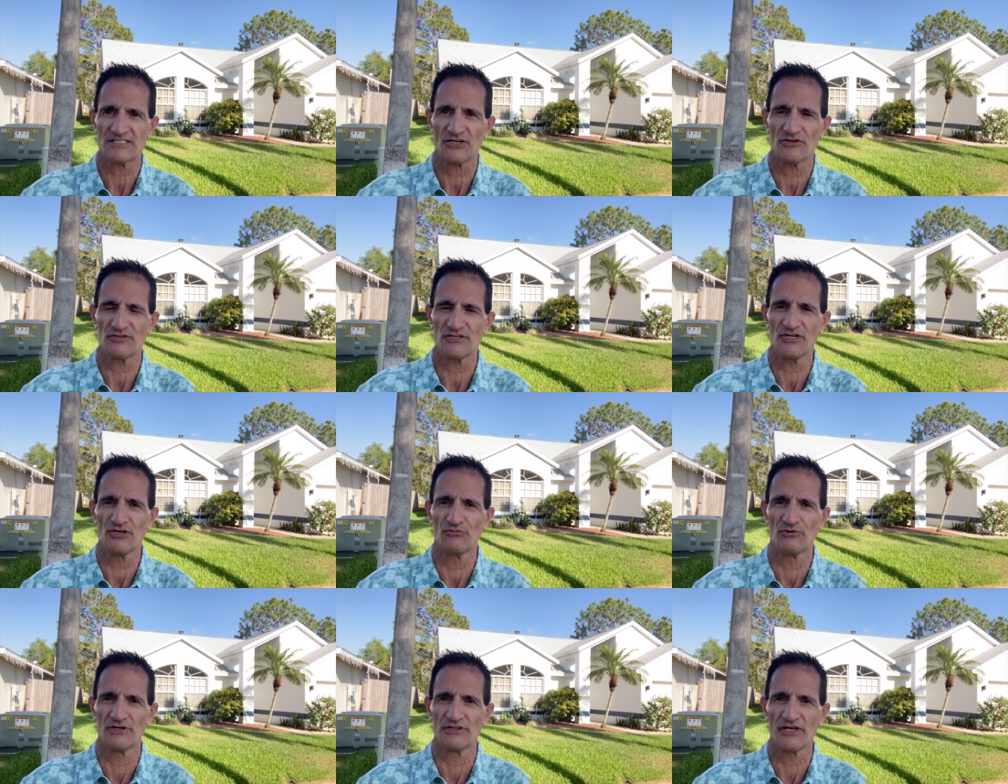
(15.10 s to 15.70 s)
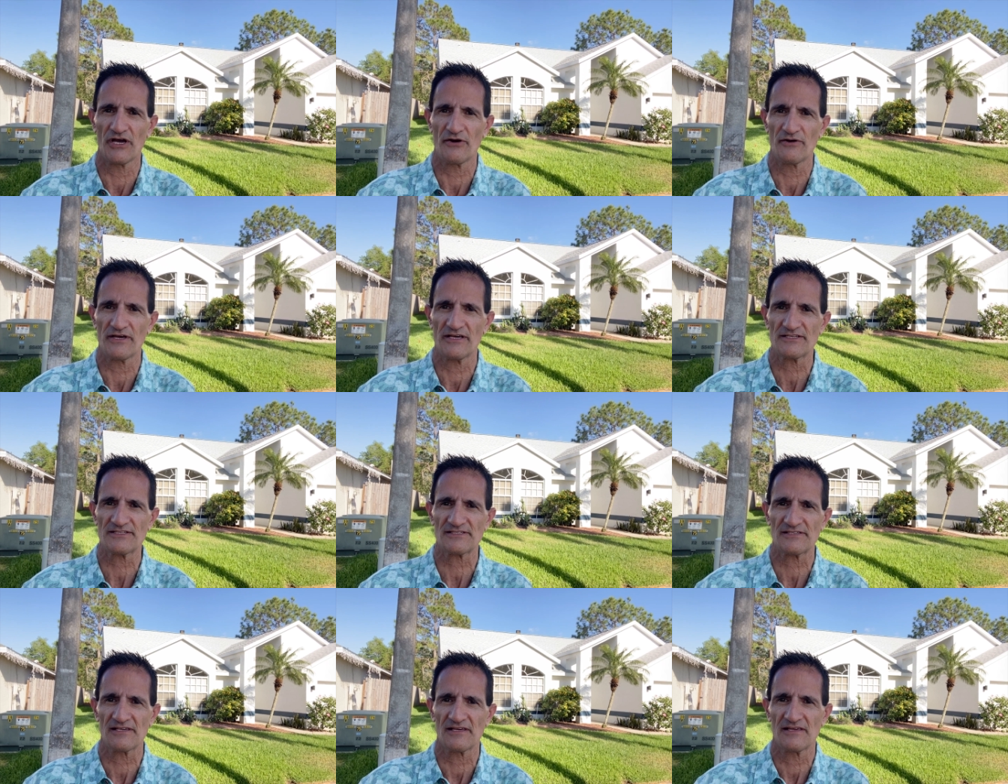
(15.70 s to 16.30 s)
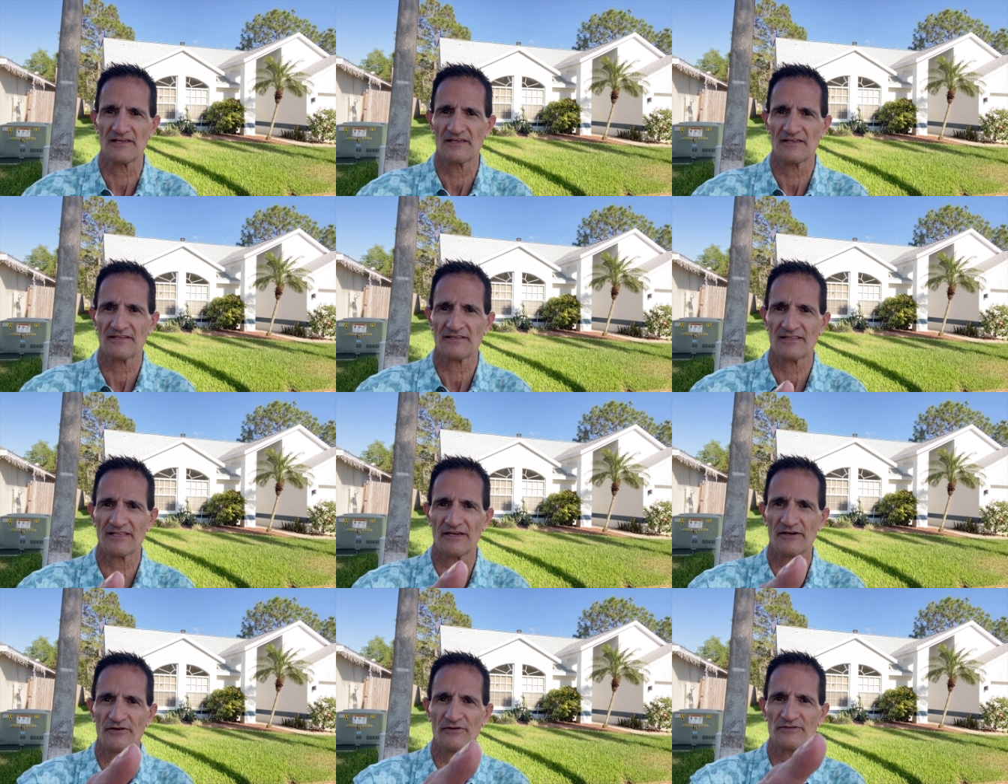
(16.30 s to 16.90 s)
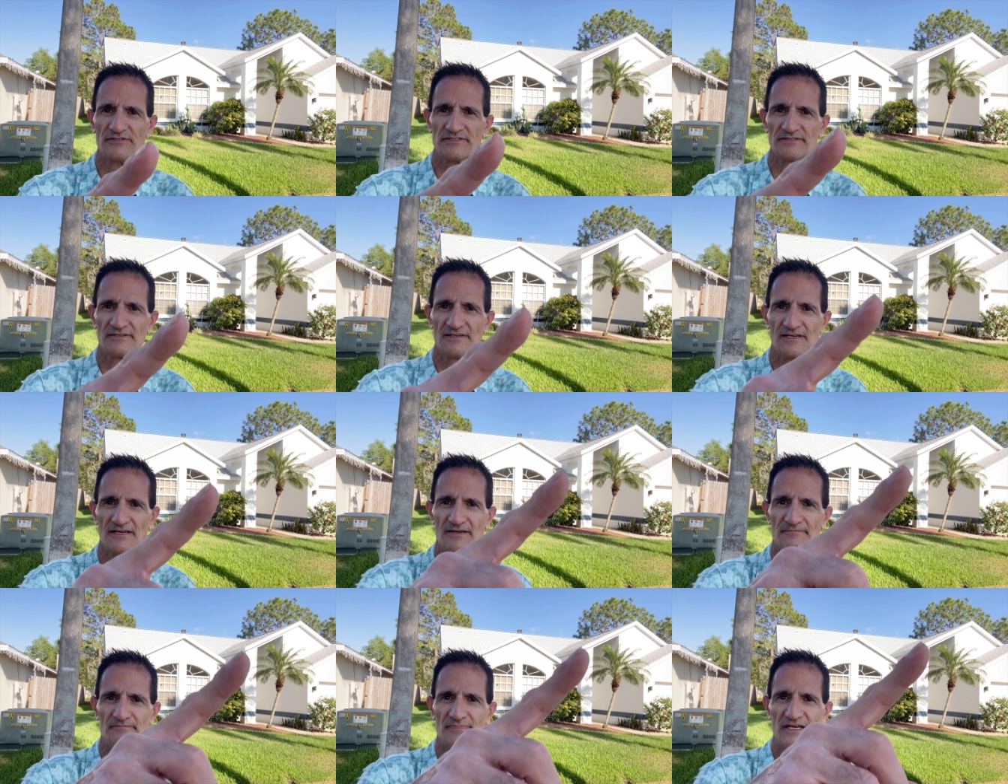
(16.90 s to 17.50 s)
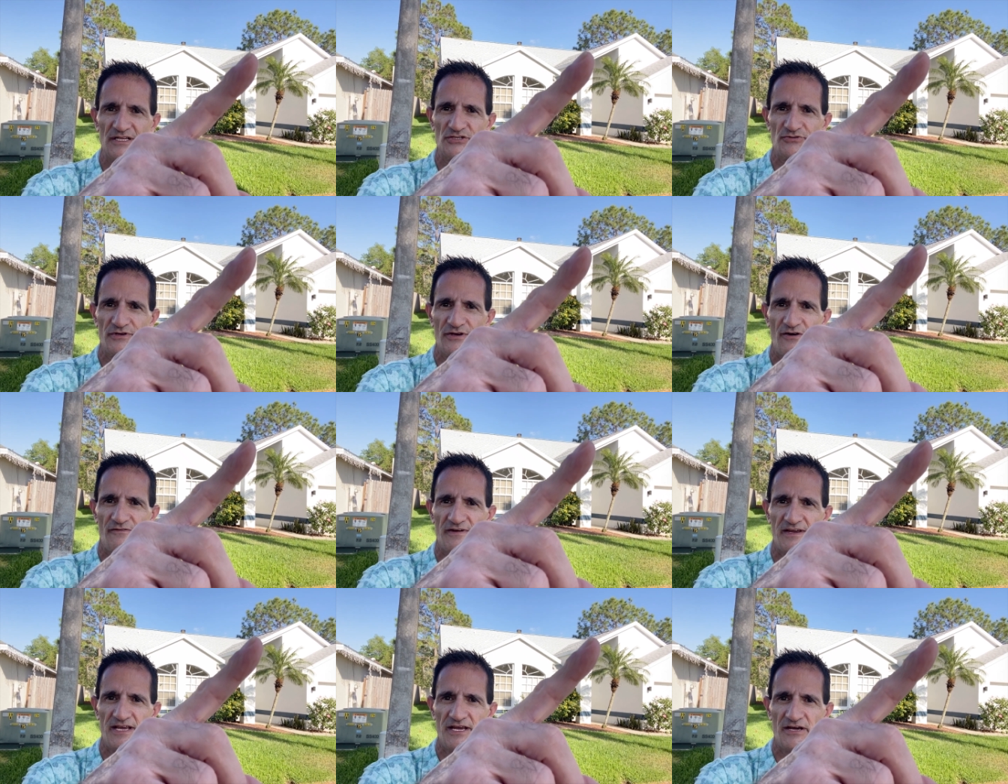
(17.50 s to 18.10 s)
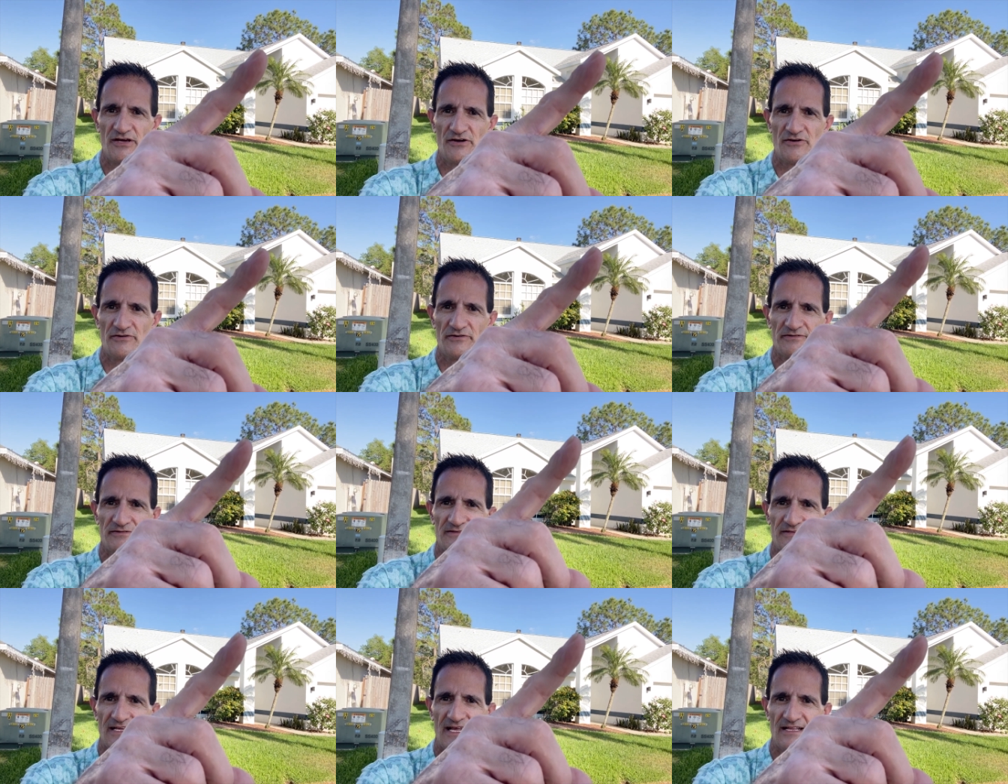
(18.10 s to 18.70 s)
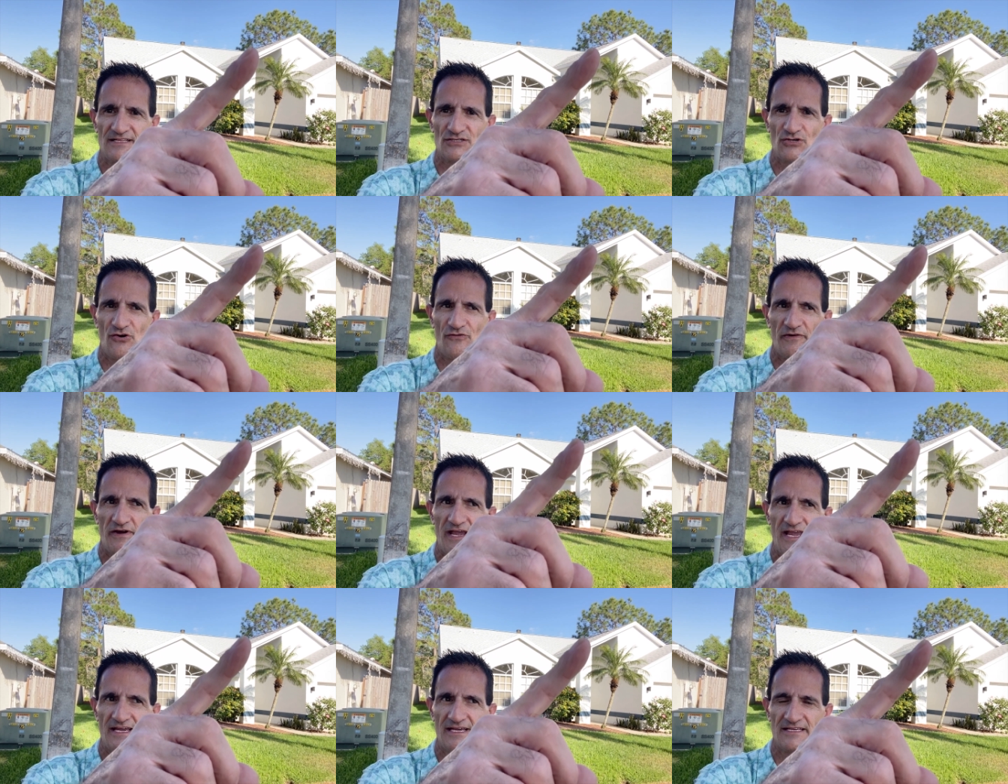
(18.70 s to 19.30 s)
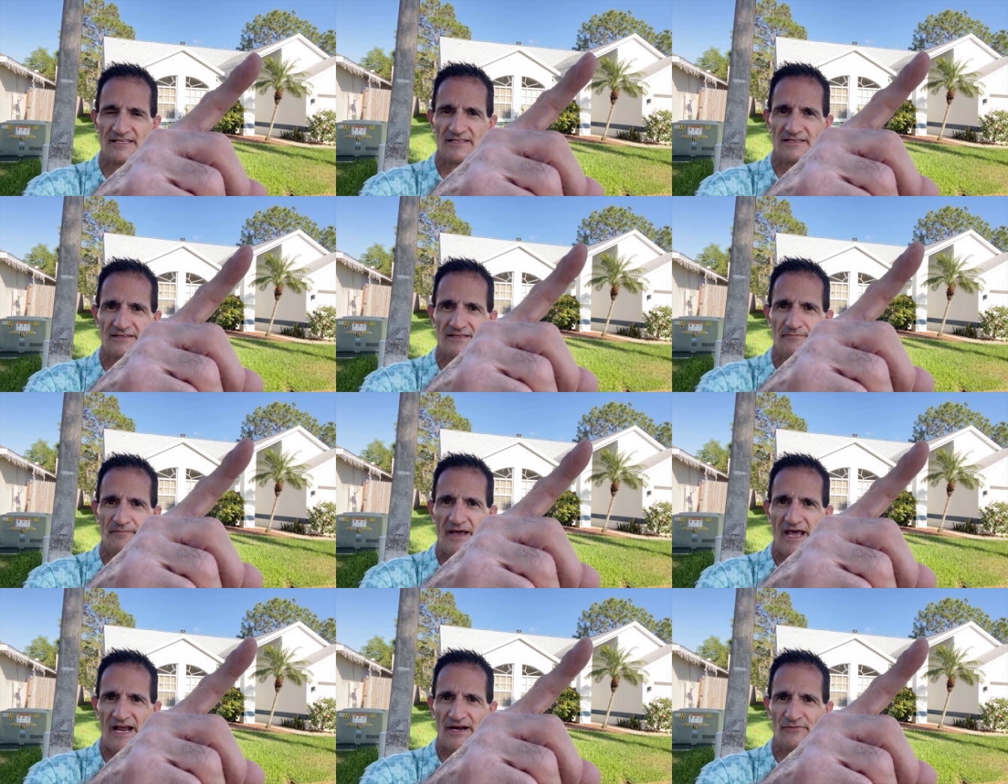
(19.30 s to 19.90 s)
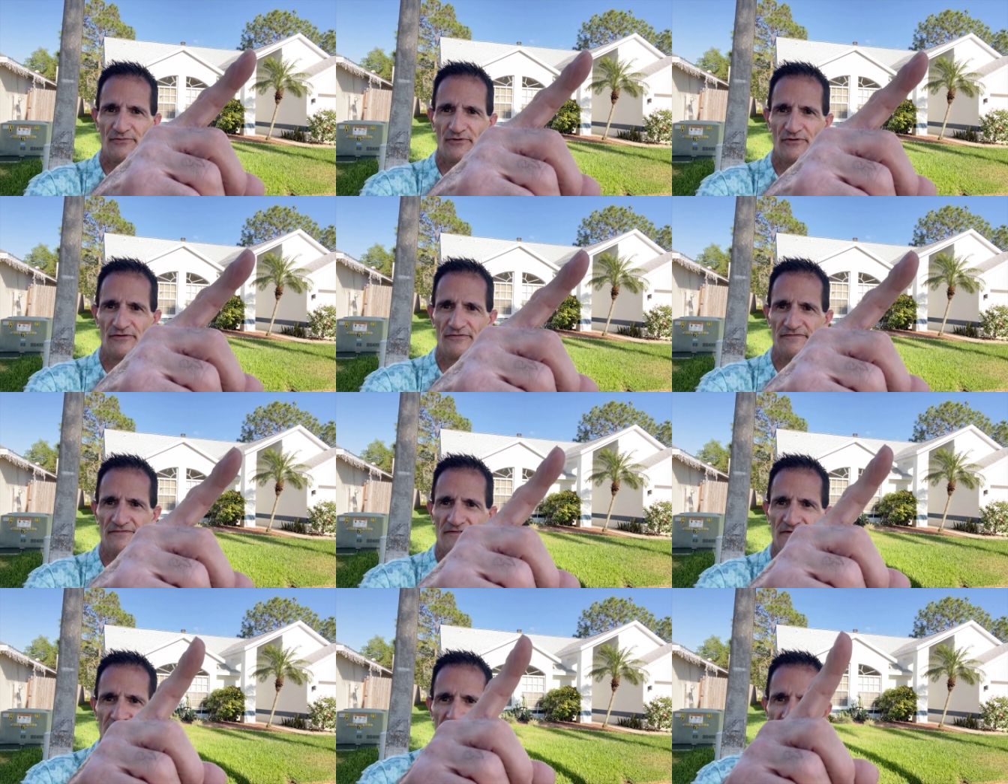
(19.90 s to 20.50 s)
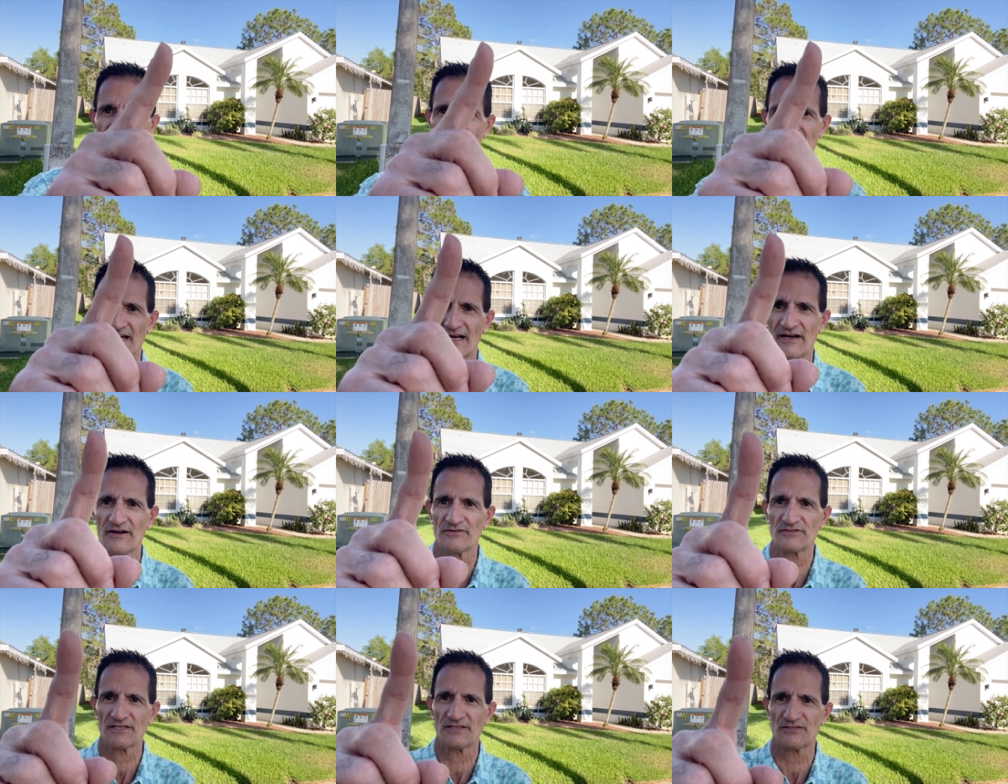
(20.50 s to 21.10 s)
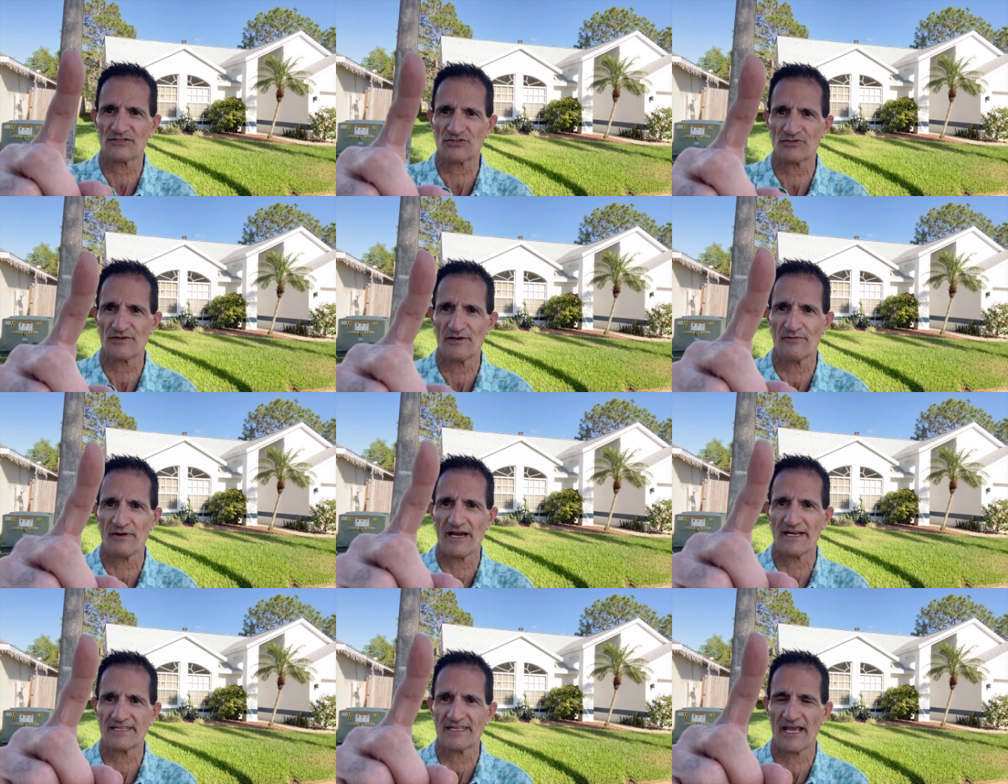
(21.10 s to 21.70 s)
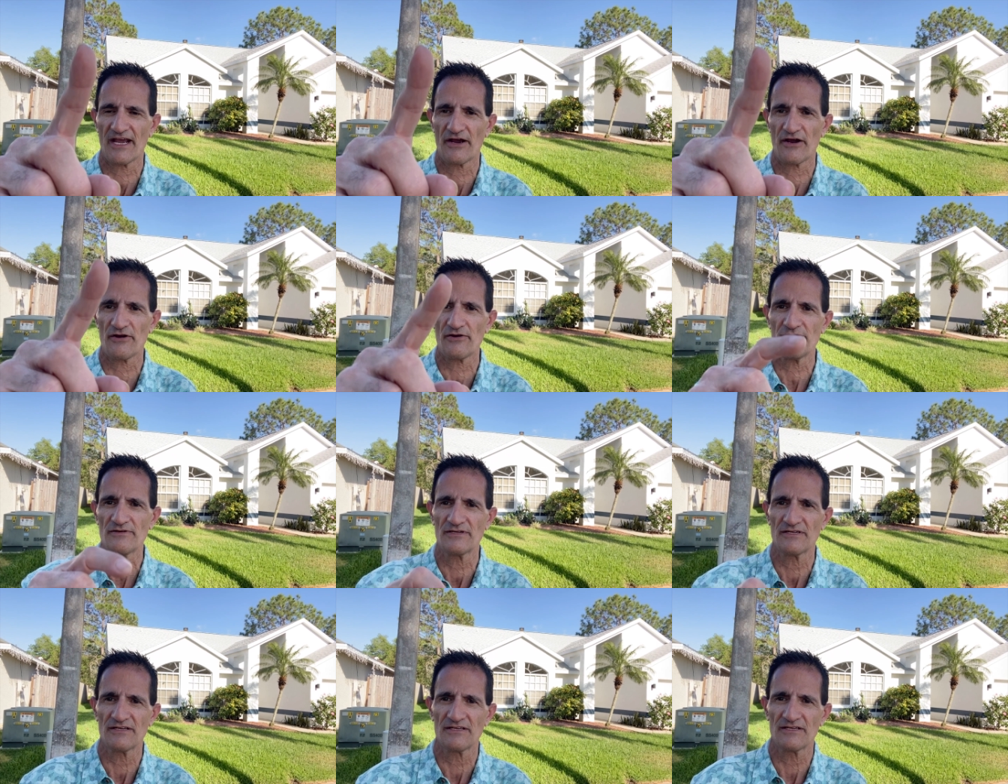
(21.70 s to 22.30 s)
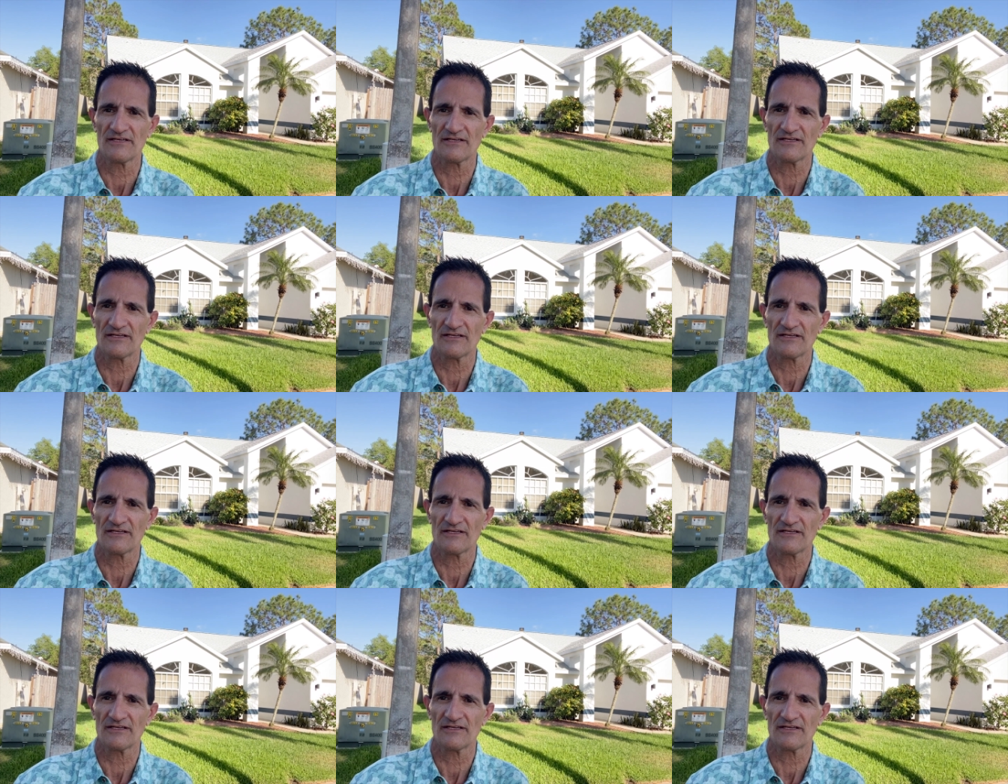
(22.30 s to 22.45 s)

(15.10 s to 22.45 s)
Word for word: So you will notice there's a big tree over here that's overhanging the back roof and there's a tree right there.